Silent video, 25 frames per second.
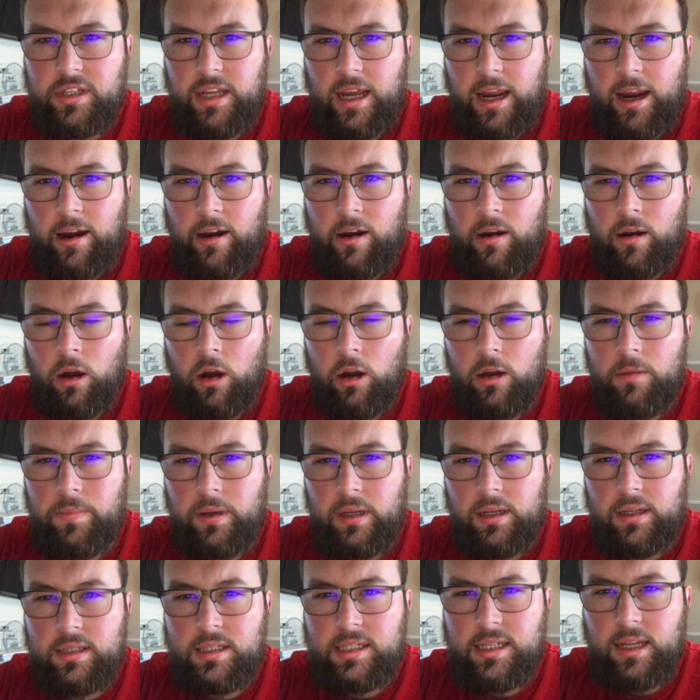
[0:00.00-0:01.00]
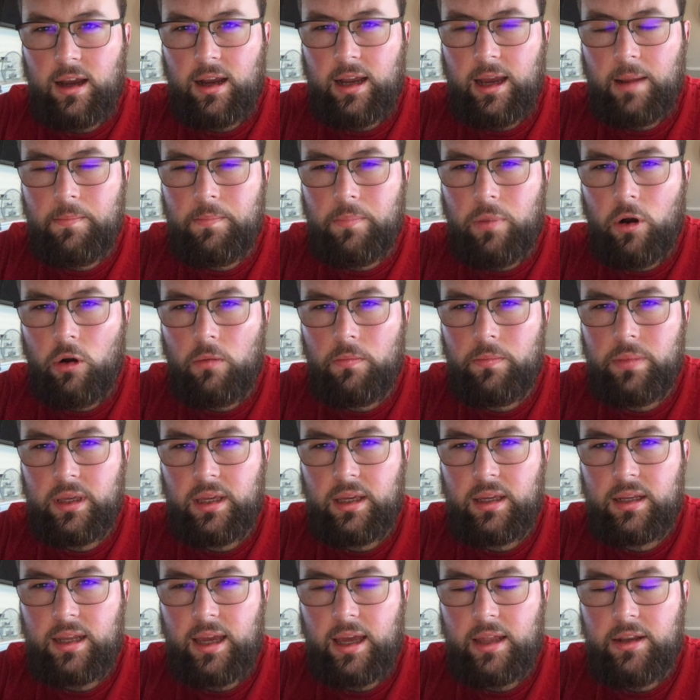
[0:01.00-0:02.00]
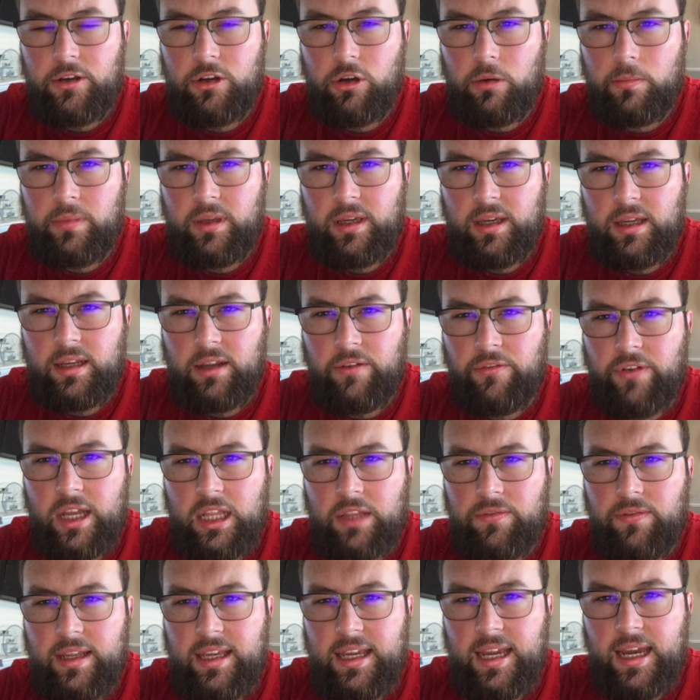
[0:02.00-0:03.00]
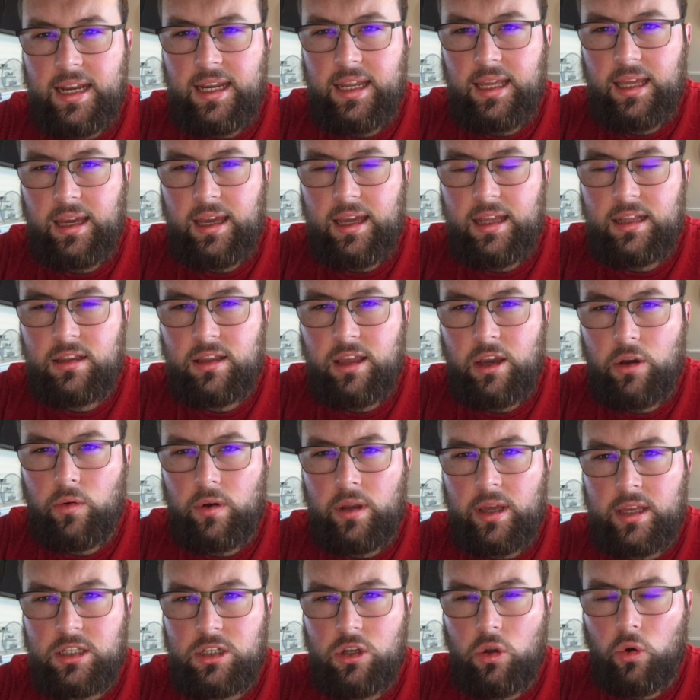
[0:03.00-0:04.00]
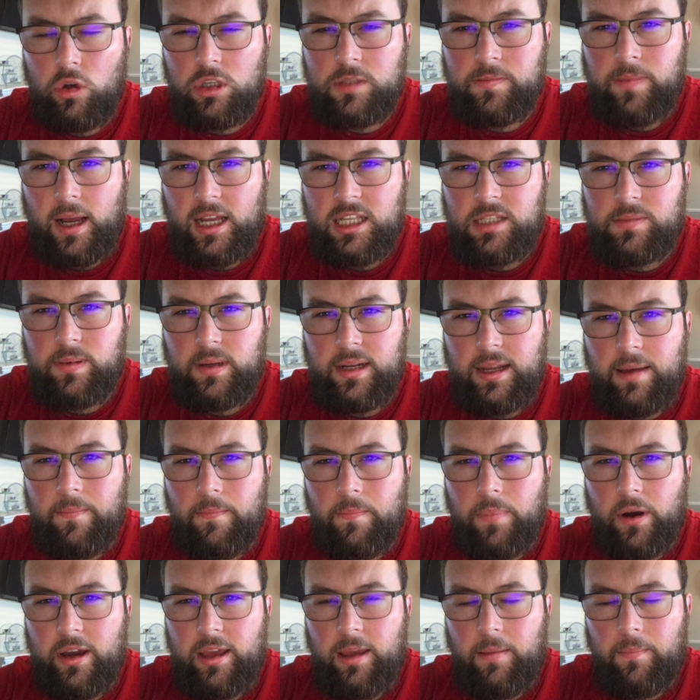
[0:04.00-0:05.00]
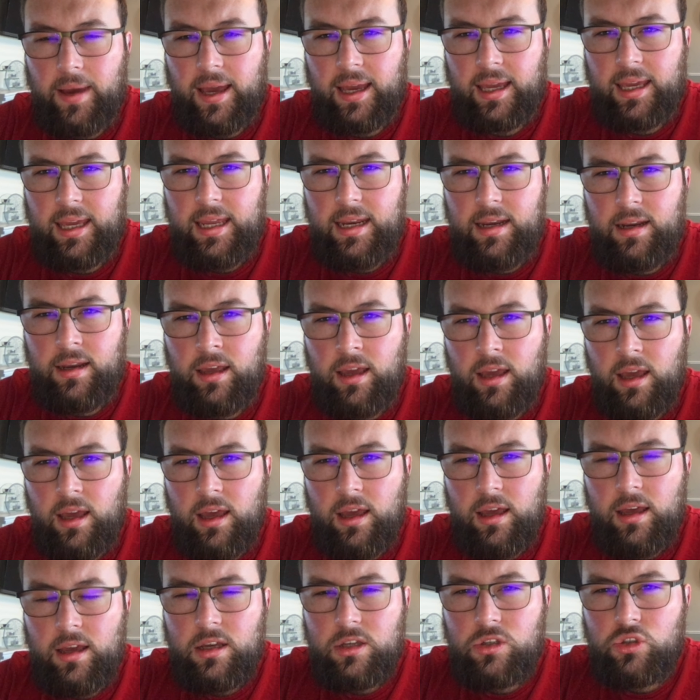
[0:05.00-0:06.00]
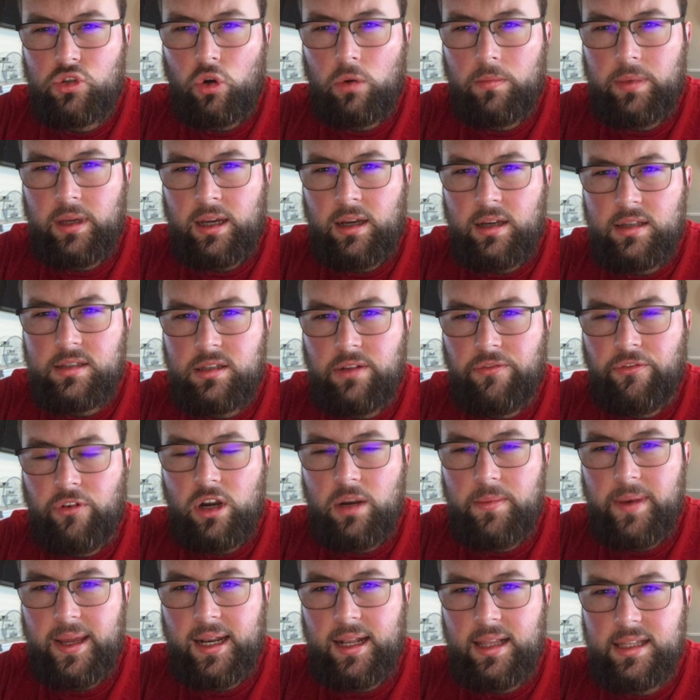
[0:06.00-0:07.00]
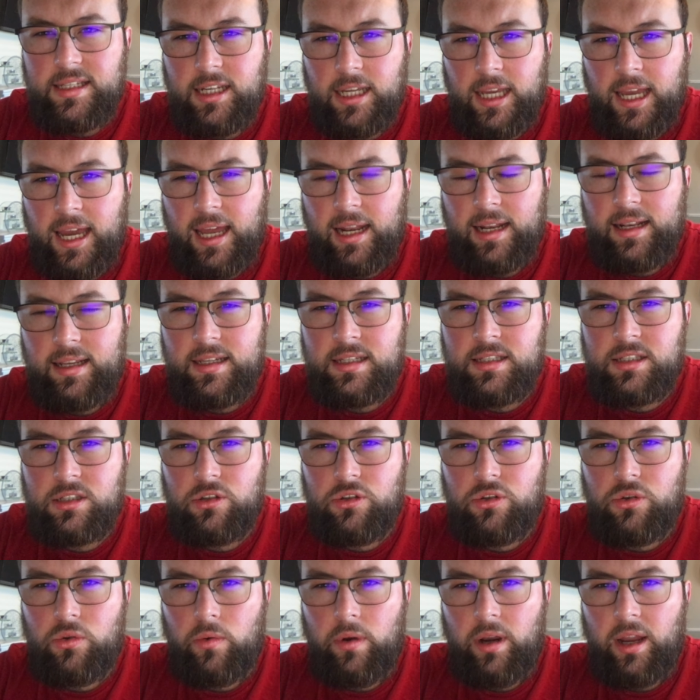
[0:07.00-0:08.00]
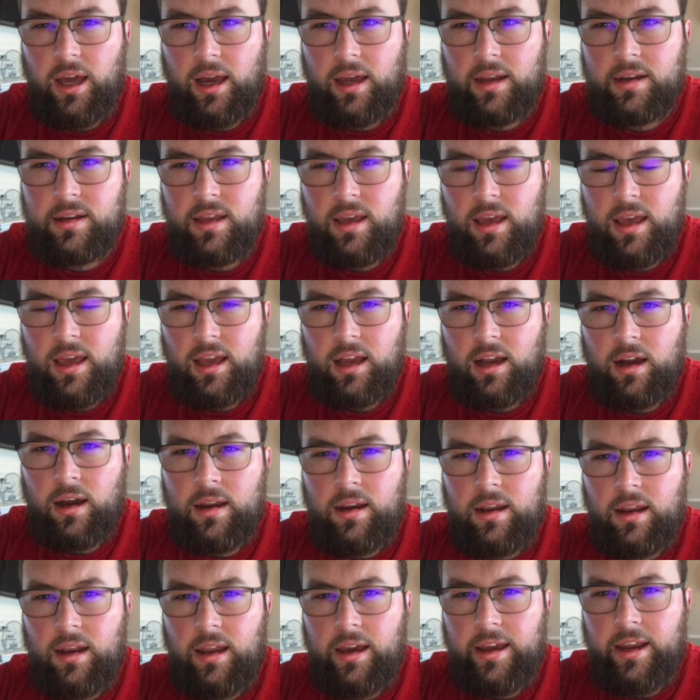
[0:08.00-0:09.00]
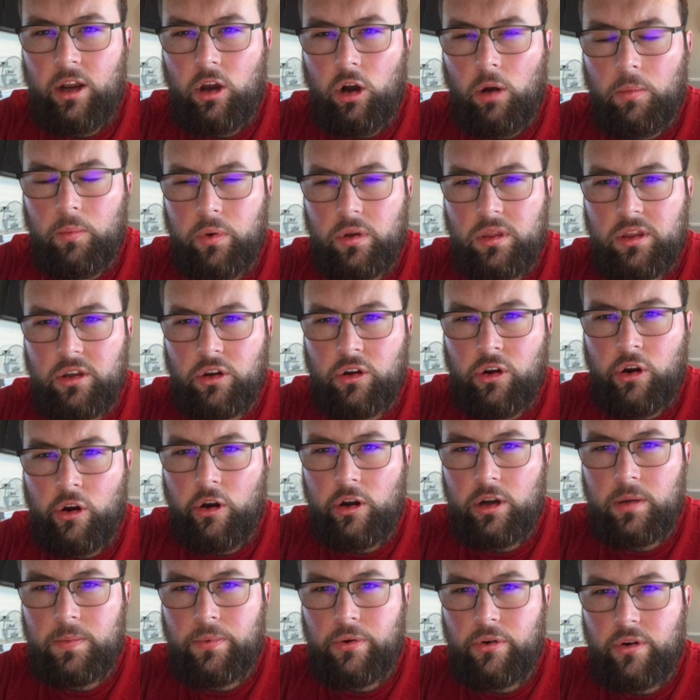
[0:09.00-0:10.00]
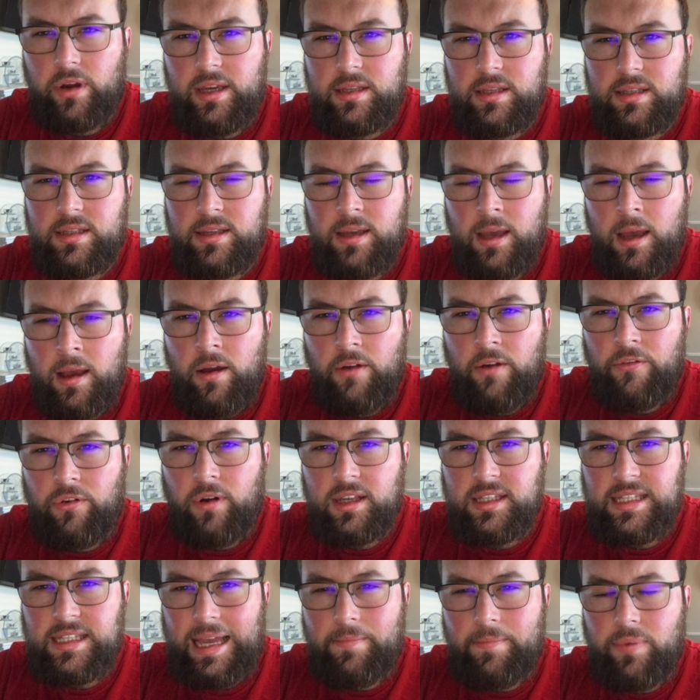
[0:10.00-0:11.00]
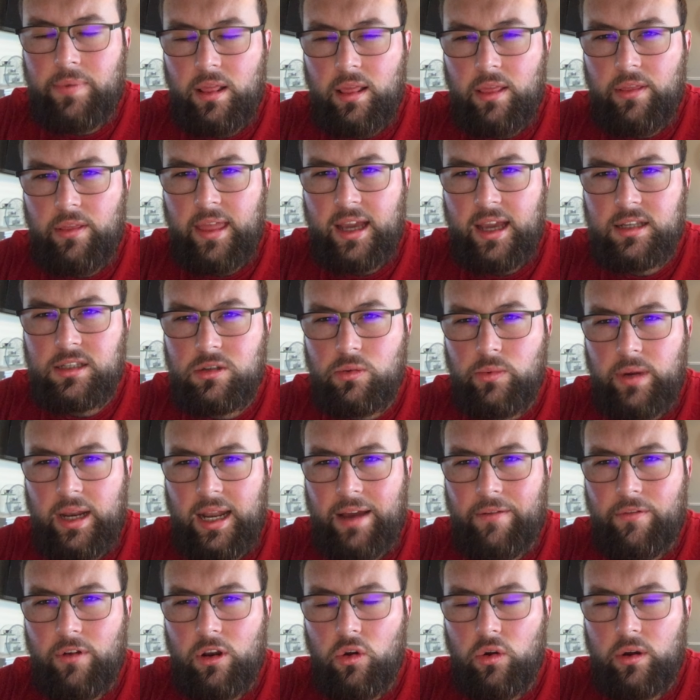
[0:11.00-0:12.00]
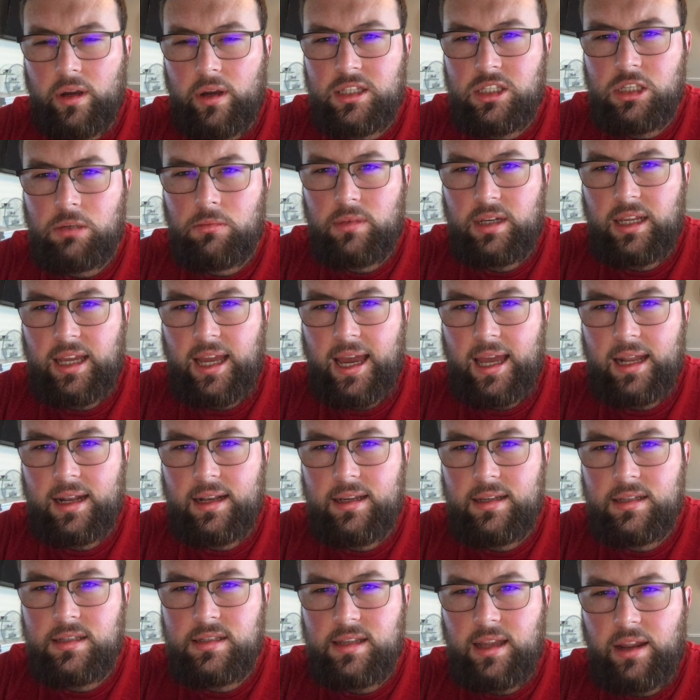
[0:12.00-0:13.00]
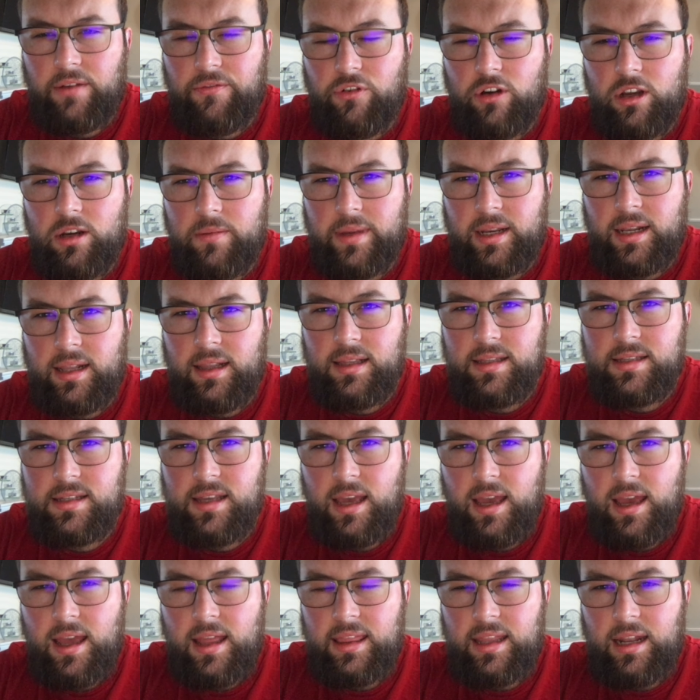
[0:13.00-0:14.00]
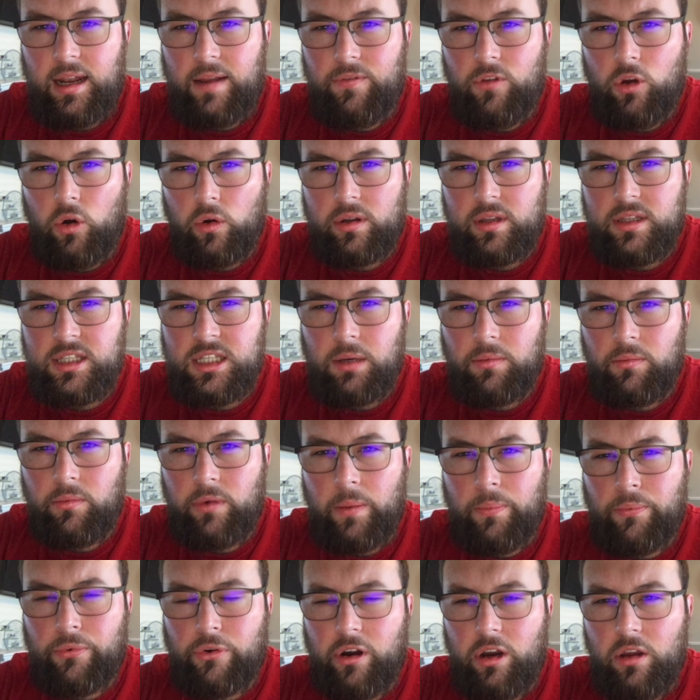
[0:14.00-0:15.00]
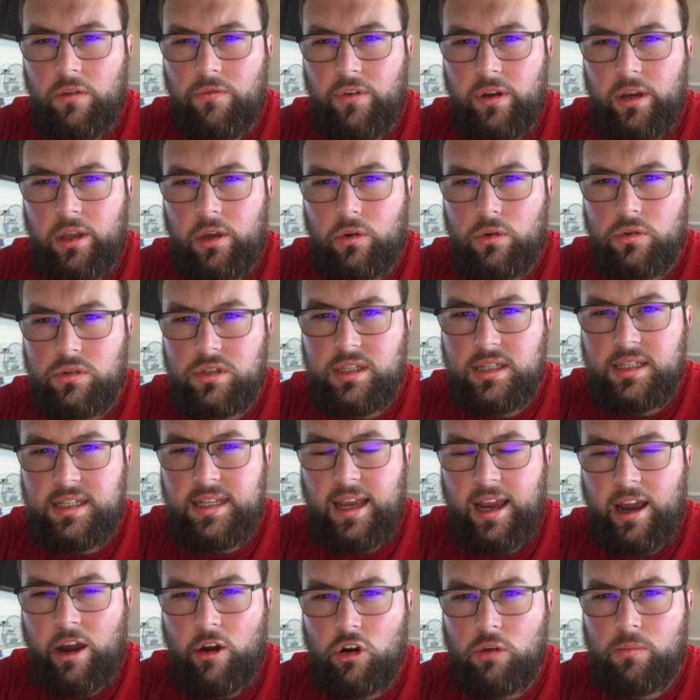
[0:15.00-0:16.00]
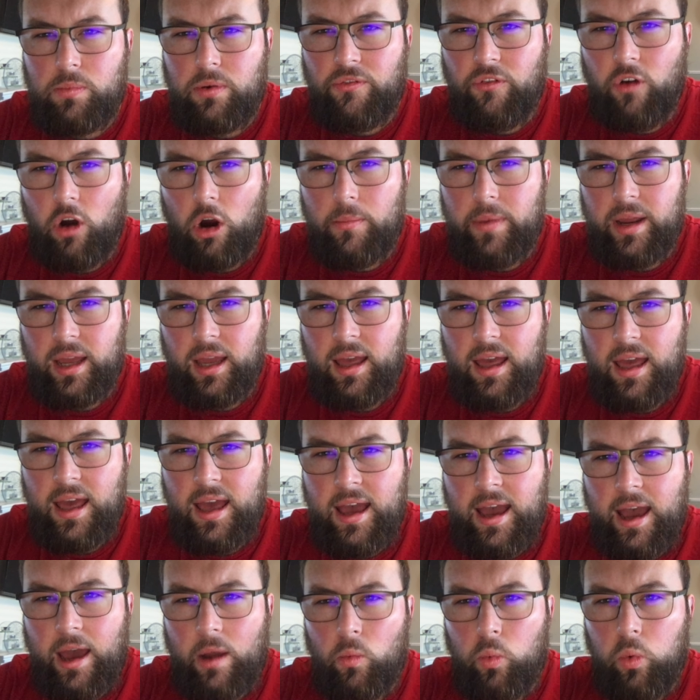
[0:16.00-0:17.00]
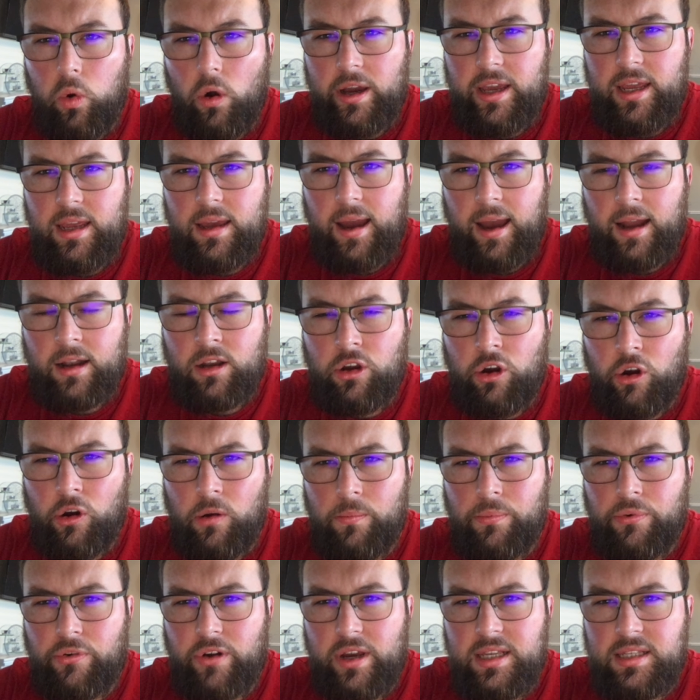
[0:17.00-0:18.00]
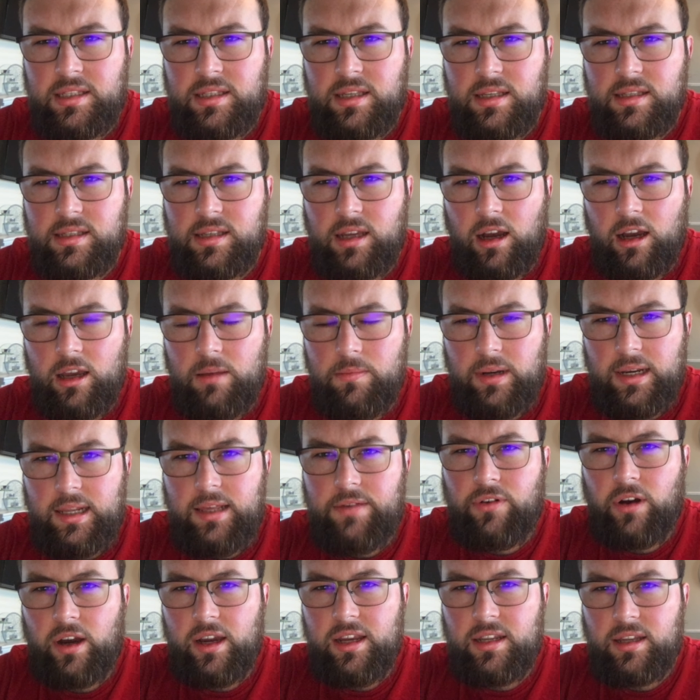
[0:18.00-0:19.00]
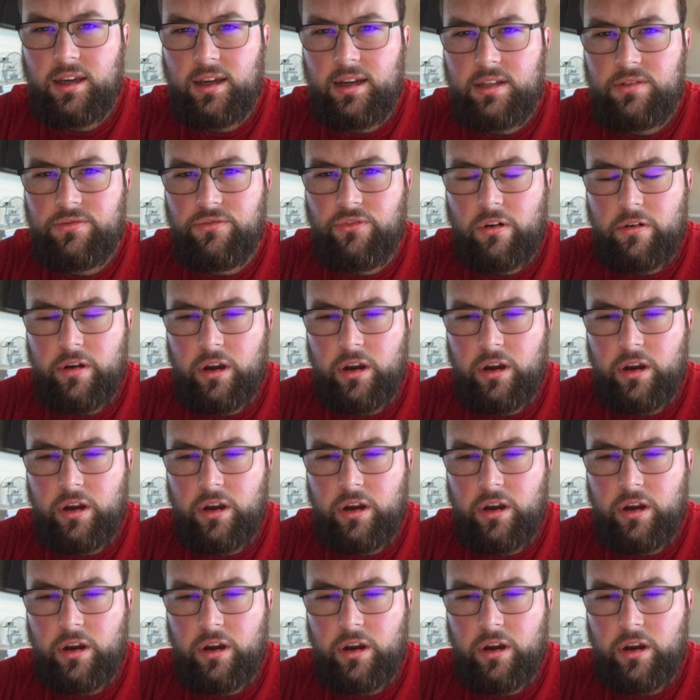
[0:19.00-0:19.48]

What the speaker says: are hyping the stock and pumping it and dumping it, effectively getting it down as low as possible and buying back in. So because the fundamentals and catalysts do not kind of line up with their current price. For example, next we'll have a look at some of the catalysts and fundamentals that I've noted in some of my prior videos to see how they're performing and why at current prices I believe HighTide is very